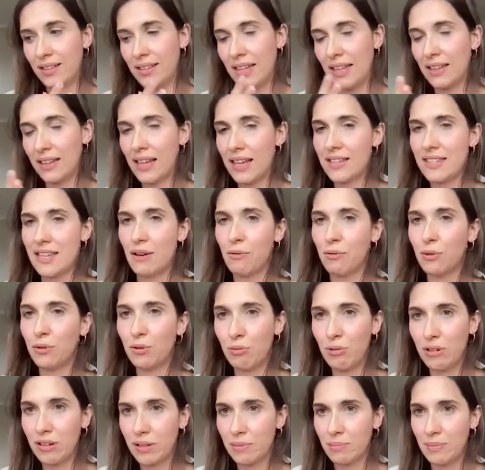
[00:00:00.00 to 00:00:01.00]
that case, I would
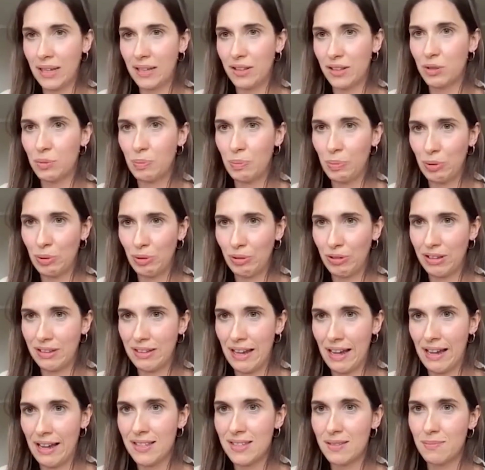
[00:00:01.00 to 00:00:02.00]
recommend to
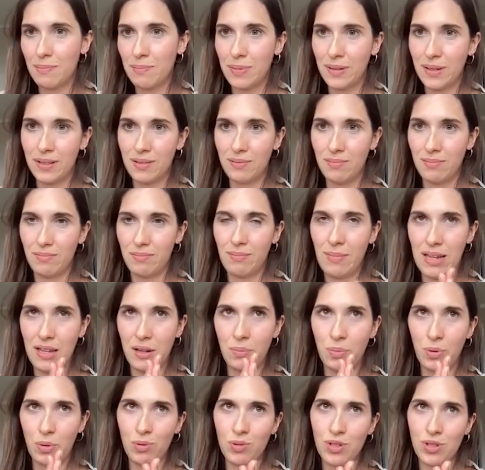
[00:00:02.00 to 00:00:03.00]
prioritize, but my
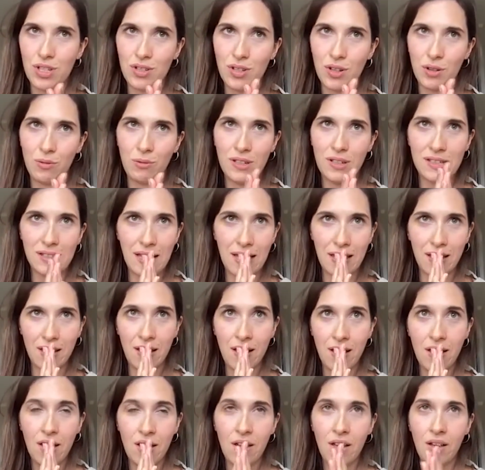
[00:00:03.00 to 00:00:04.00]
approach is always like,
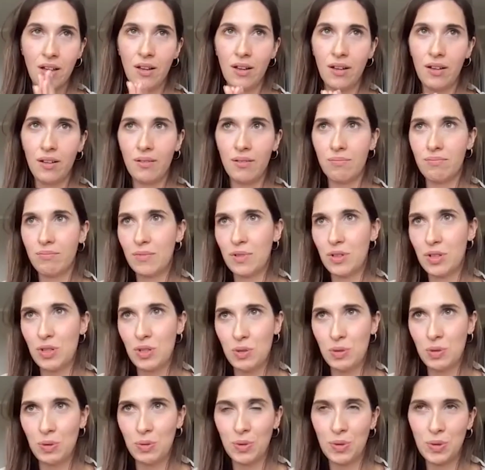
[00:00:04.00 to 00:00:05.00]

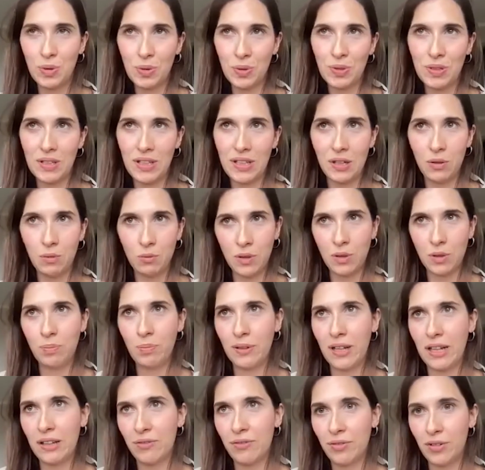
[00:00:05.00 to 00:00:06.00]
do good in one
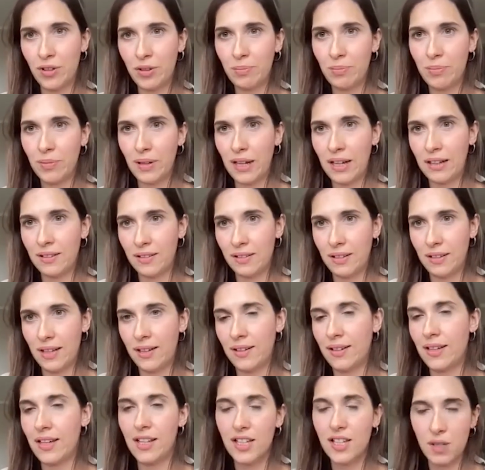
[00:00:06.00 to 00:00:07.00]
platform and
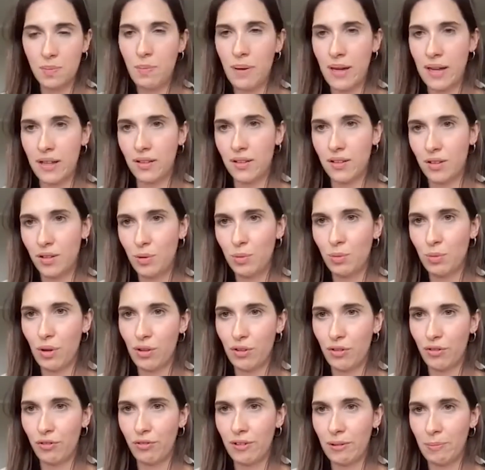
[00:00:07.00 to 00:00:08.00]
then expand to
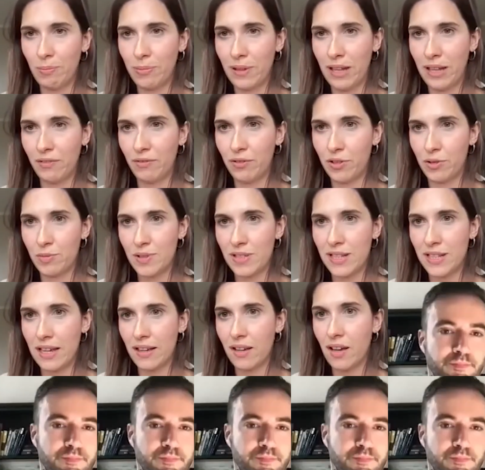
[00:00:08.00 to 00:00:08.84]
other platforms. Like,